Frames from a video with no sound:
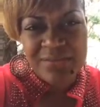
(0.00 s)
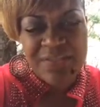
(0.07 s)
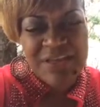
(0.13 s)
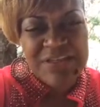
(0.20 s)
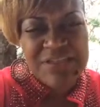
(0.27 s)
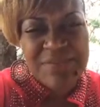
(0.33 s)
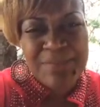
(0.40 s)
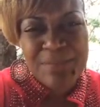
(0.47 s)

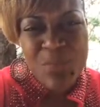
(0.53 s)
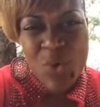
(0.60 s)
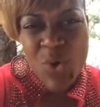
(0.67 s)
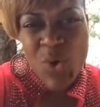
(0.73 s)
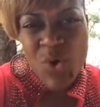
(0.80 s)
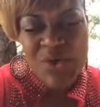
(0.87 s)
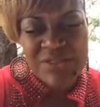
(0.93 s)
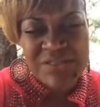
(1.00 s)
There's
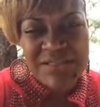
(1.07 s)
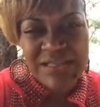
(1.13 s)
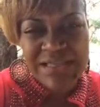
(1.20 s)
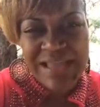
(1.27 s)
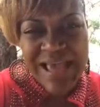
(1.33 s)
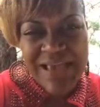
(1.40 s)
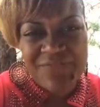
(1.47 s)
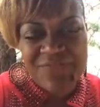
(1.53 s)
more to
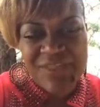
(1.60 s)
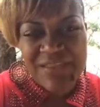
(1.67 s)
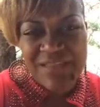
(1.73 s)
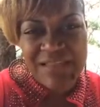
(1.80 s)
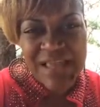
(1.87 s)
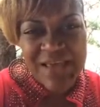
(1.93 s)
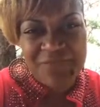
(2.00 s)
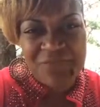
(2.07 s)
life than the
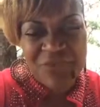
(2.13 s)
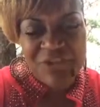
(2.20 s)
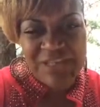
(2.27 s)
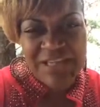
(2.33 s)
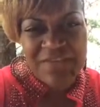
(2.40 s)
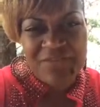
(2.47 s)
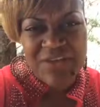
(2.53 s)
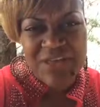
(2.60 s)
life you're
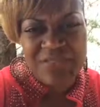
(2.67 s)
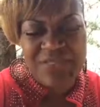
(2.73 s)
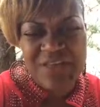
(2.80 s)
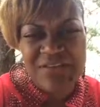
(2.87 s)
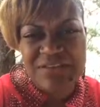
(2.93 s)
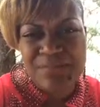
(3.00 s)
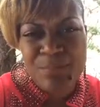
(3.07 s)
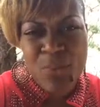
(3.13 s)
living.
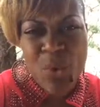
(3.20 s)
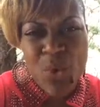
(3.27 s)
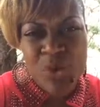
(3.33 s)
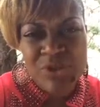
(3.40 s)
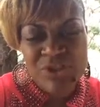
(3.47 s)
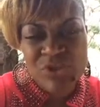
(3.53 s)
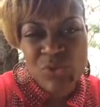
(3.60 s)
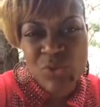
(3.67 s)
There's
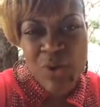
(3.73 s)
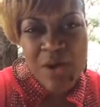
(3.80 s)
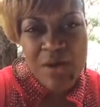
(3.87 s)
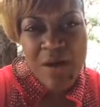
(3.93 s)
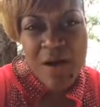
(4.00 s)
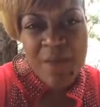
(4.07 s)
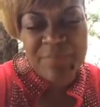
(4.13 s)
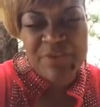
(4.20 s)
more to
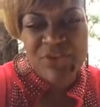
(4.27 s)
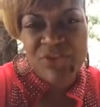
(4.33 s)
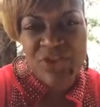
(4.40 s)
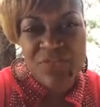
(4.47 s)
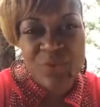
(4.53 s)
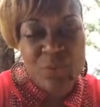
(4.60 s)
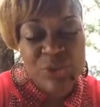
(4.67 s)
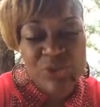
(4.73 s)

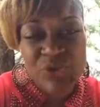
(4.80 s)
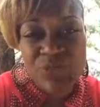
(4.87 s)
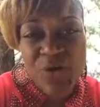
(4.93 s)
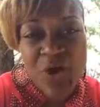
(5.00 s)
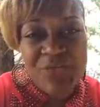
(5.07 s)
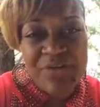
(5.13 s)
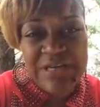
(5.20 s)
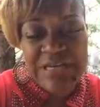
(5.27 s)
accomplishing than what you've
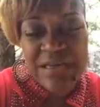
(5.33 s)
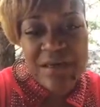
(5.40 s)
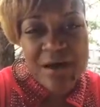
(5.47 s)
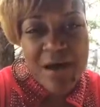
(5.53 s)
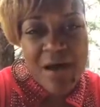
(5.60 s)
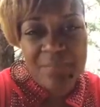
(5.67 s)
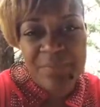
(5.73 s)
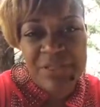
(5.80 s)
already
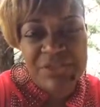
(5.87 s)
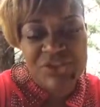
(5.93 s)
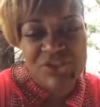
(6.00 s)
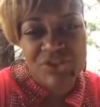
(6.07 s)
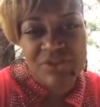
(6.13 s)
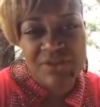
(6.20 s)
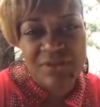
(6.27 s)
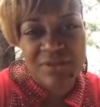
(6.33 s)

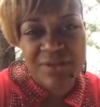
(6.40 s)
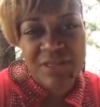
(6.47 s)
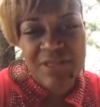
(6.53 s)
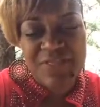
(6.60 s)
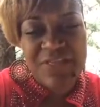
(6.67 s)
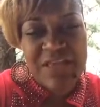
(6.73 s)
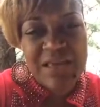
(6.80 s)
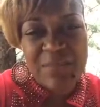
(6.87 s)
accomplished.
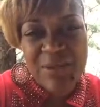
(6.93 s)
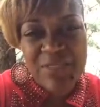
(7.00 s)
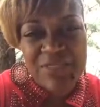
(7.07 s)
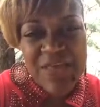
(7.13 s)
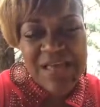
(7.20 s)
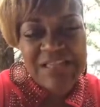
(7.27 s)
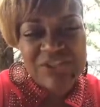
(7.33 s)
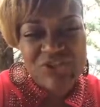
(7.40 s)
Think about
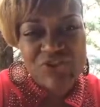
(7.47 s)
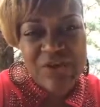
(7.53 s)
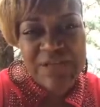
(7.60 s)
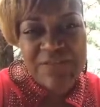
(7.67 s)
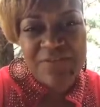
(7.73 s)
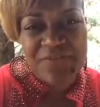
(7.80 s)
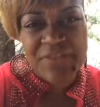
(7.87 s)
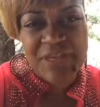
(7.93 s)
that,
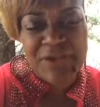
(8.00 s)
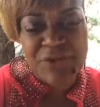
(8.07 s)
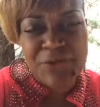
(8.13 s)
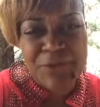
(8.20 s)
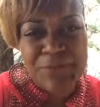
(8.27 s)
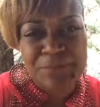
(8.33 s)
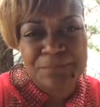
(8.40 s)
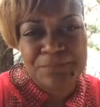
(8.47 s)
attractive thinker.